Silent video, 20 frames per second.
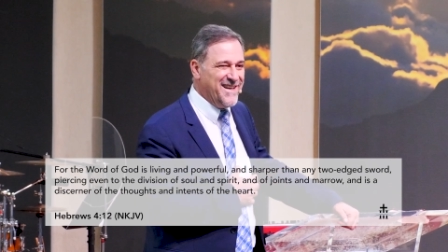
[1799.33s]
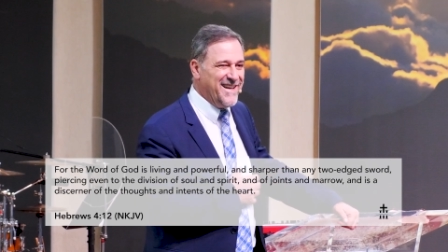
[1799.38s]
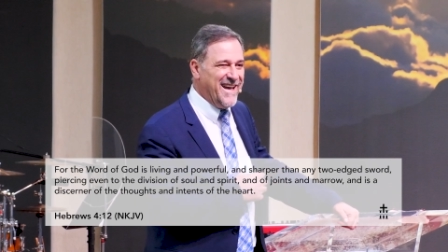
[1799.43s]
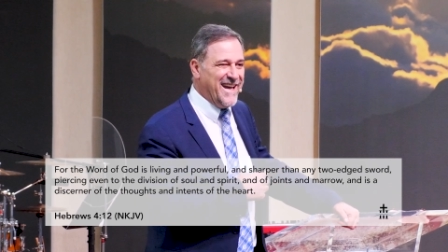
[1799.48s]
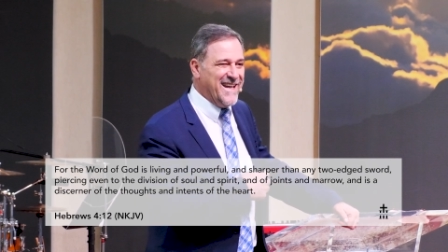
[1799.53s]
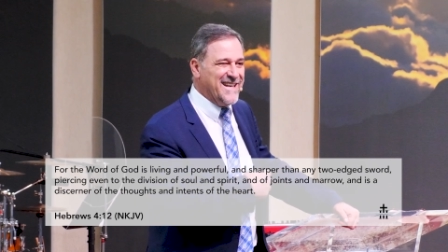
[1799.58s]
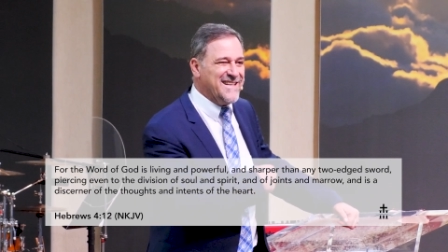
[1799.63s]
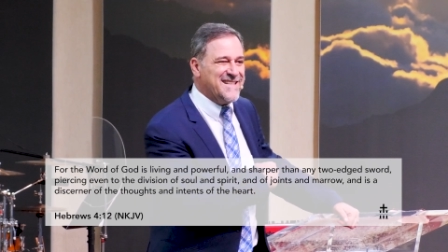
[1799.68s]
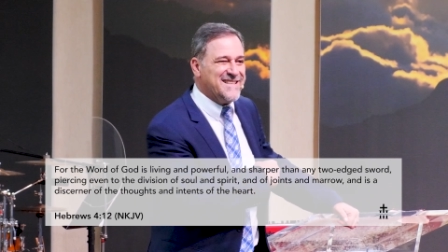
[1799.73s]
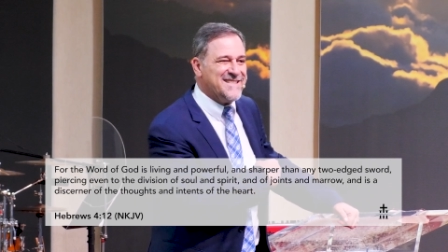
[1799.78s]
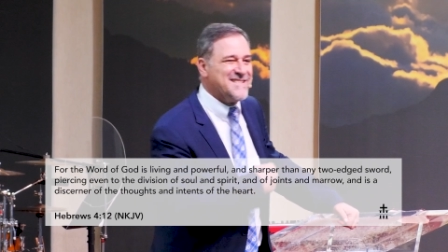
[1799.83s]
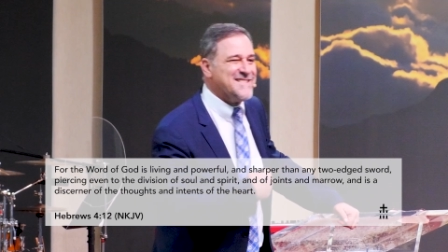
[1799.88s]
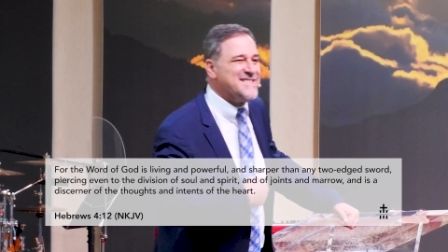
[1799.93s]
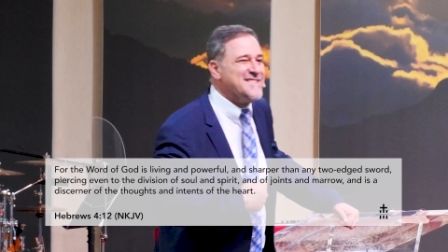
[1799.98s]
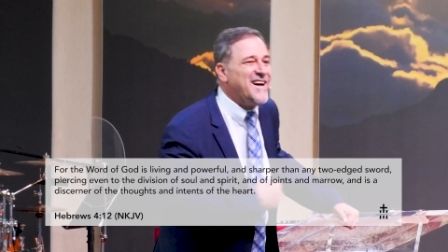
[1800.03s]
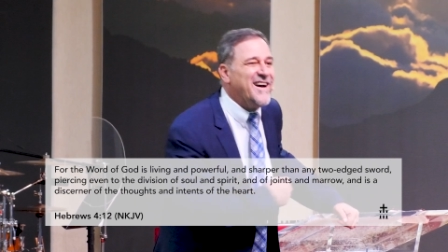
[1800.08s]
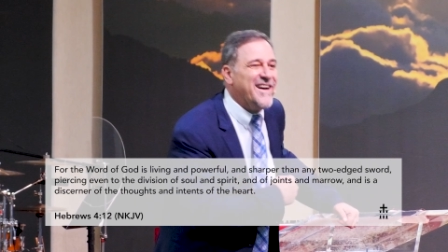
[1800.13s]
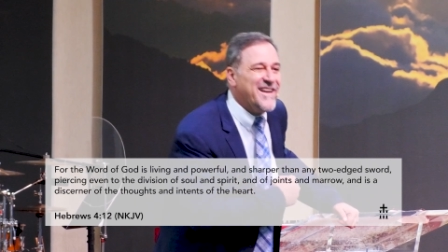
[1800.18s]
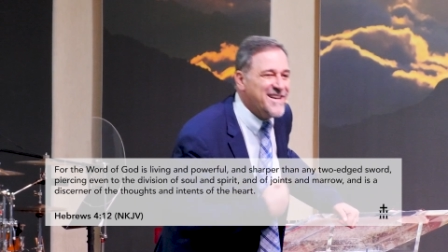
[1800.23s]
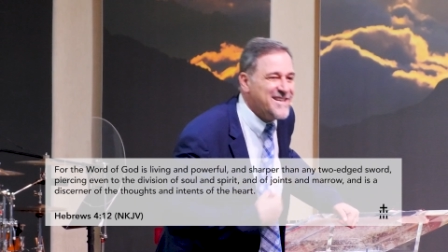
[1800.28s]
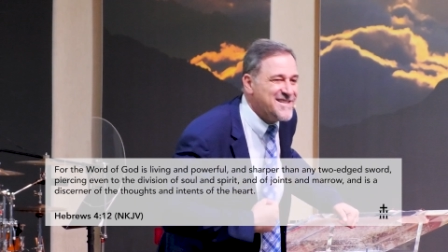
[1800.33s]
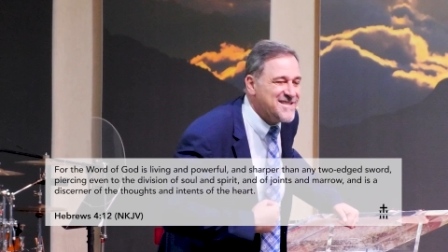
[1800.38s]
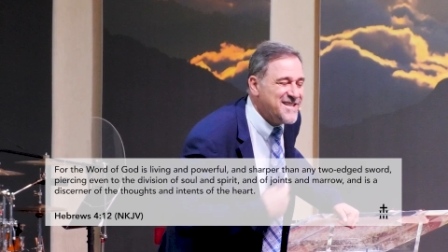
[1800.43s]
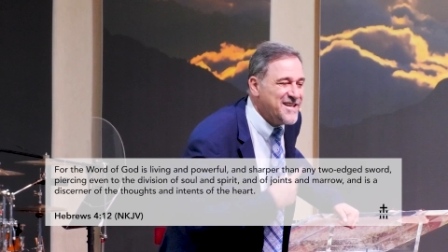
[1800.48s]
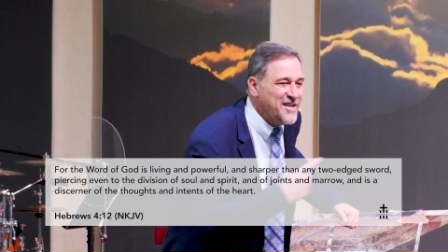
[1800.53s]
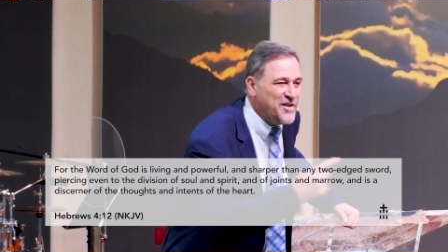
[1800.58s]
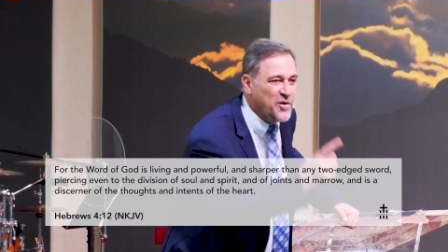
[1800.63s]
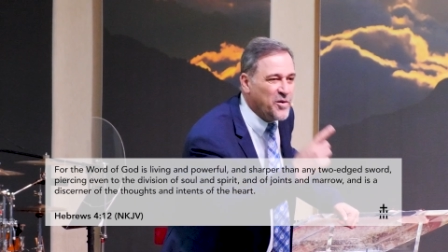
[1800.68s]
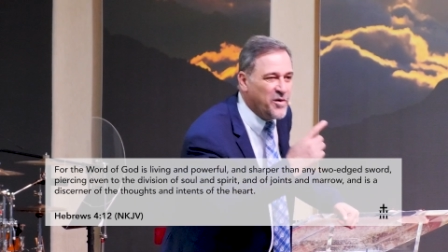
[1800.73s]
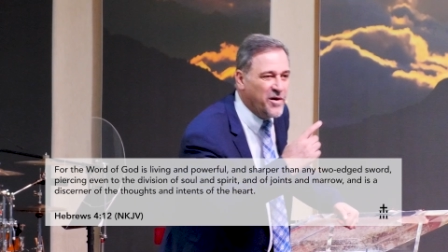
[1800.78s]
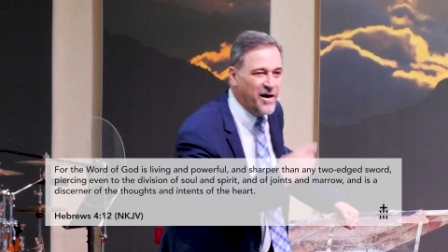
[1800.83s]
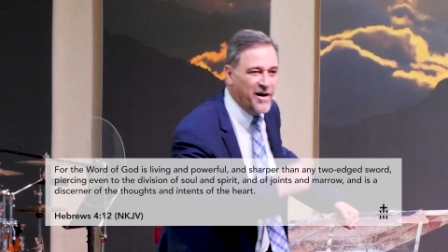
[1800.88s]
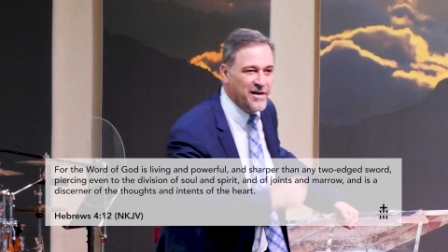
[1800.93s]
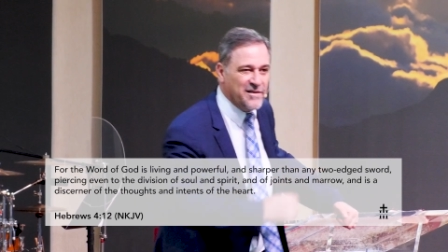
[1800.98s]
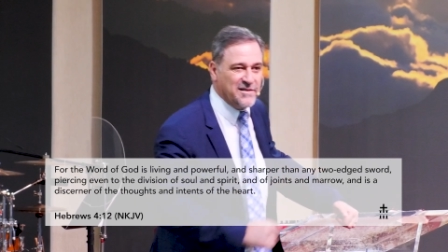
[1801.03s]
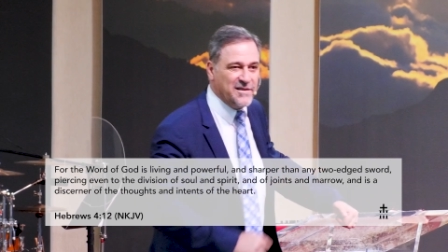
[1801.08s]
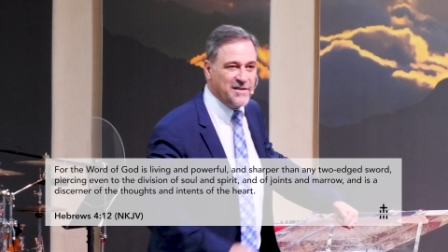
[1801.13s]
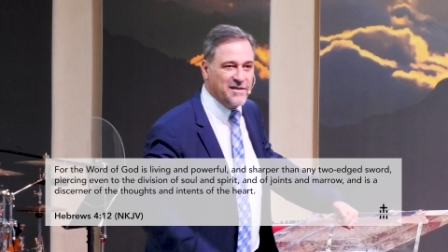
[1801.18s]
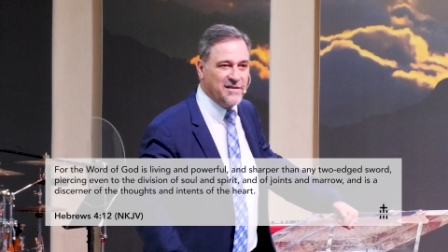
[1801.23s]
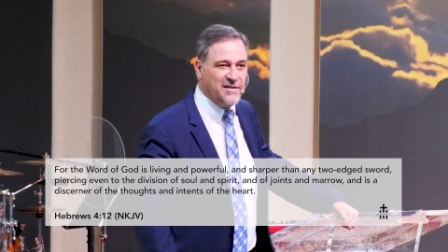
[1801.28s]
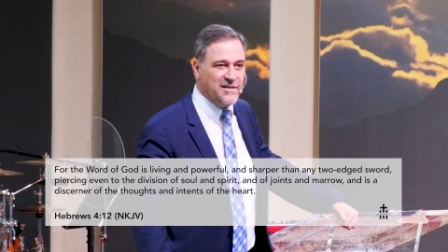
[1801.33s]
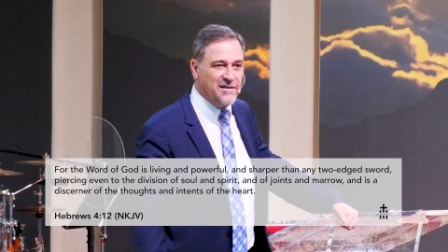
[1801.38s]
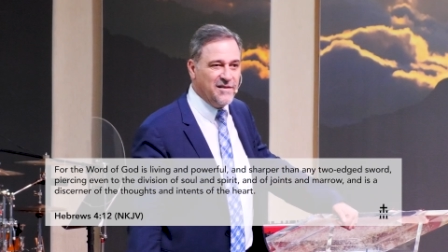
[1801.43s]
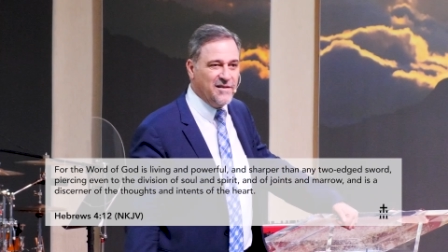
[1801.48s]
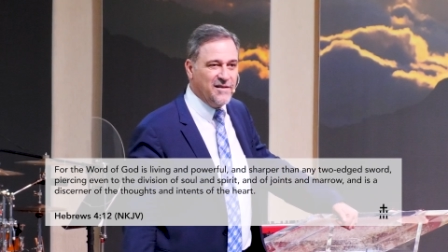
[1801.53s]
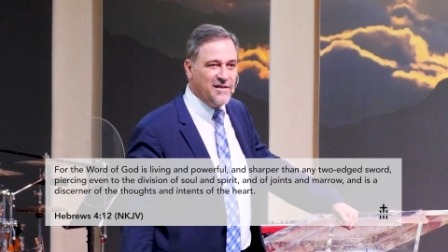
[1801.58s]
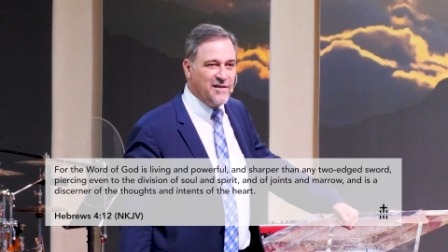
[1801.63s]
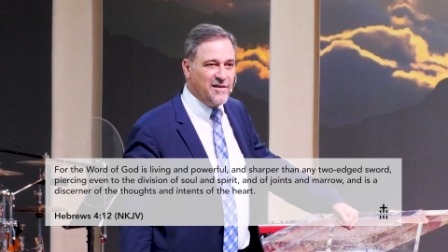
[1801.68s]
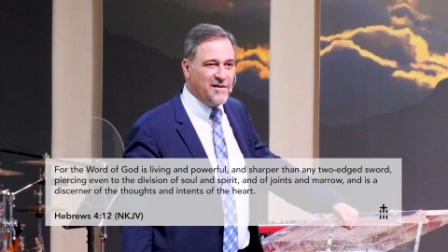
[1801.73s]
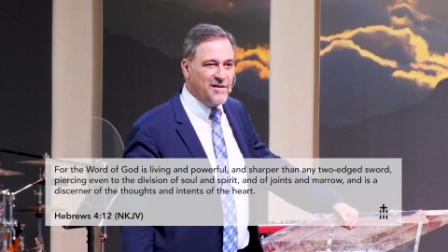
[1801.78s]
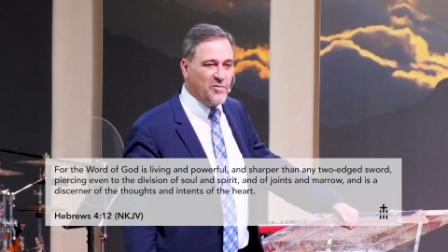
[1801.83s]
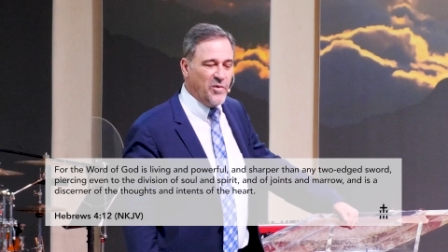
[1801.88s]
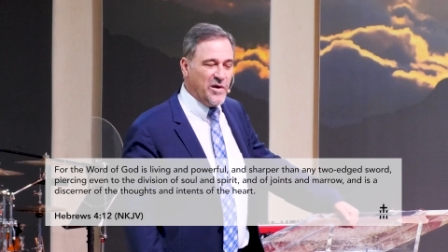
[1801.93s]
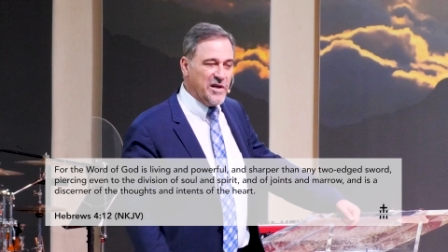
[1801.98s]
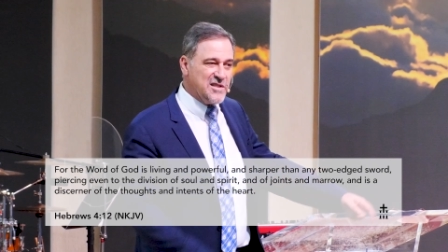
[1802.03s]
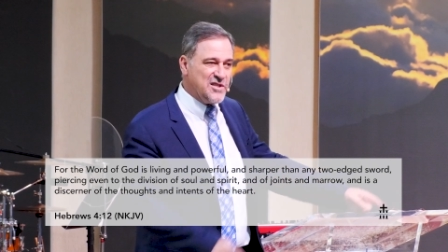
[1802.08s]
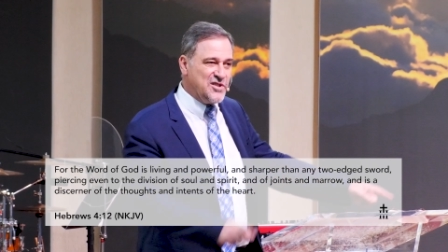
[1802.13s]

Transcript: and desires in your heart. What does